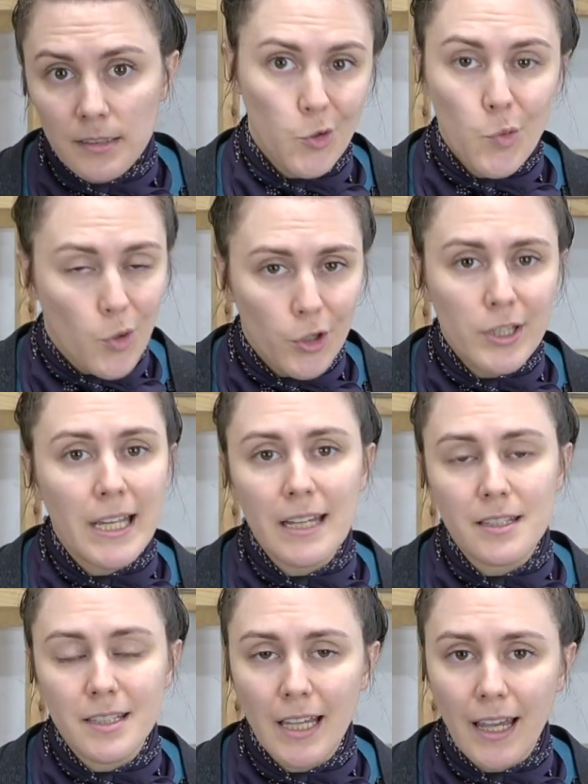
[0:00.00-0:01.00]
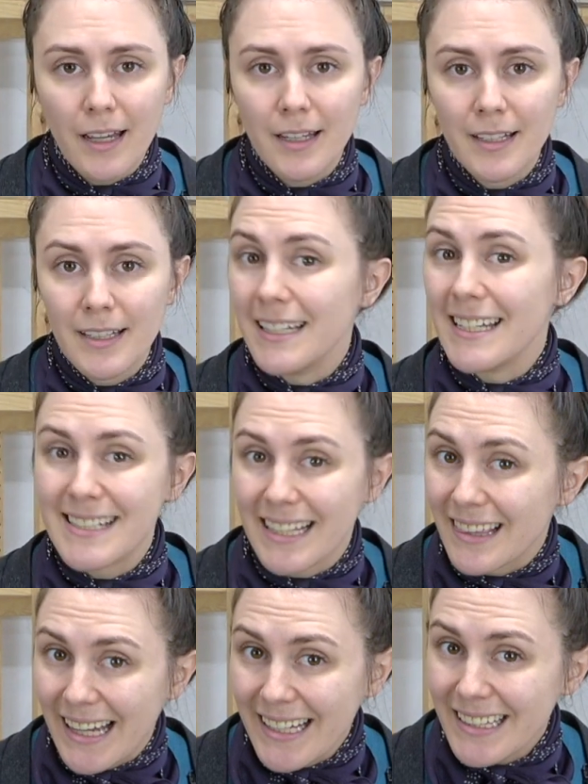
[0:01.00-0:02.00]
You could get sick. Is
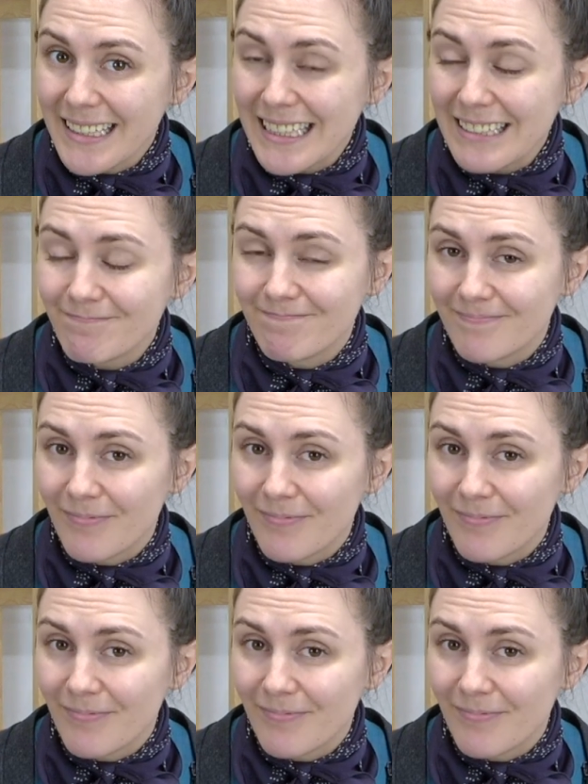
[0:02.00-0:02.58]
it likely?